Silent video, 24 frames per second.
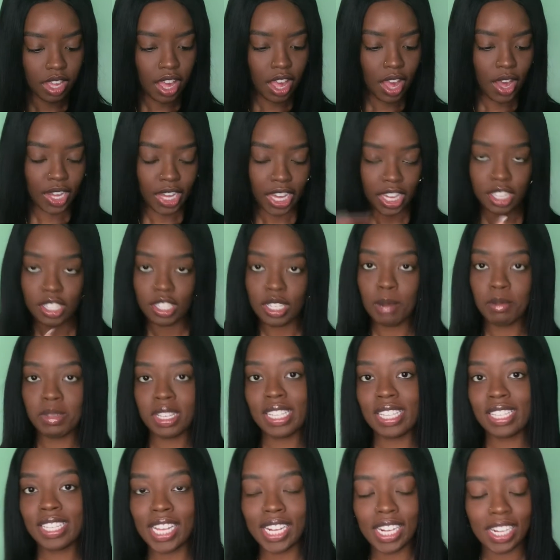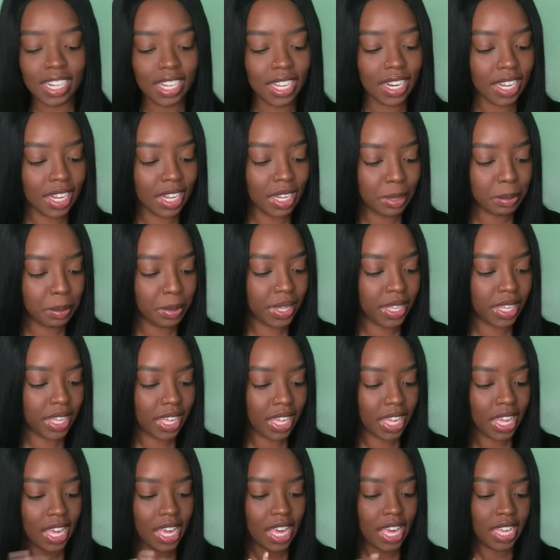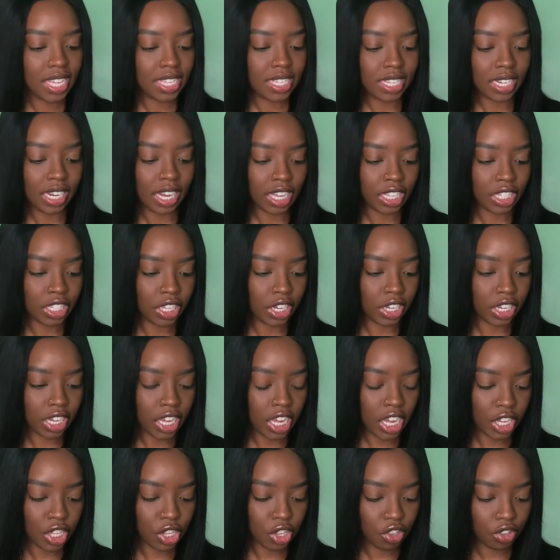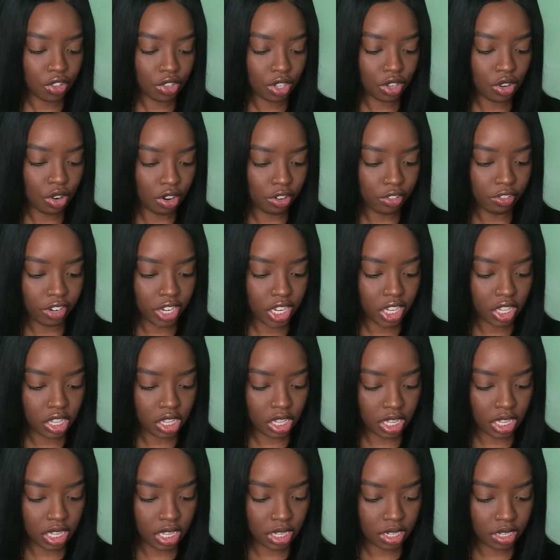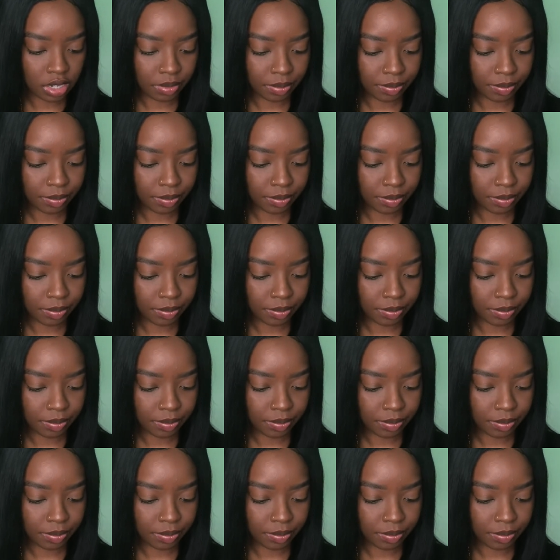Okay, so I'm just setting it up. Select your country or region.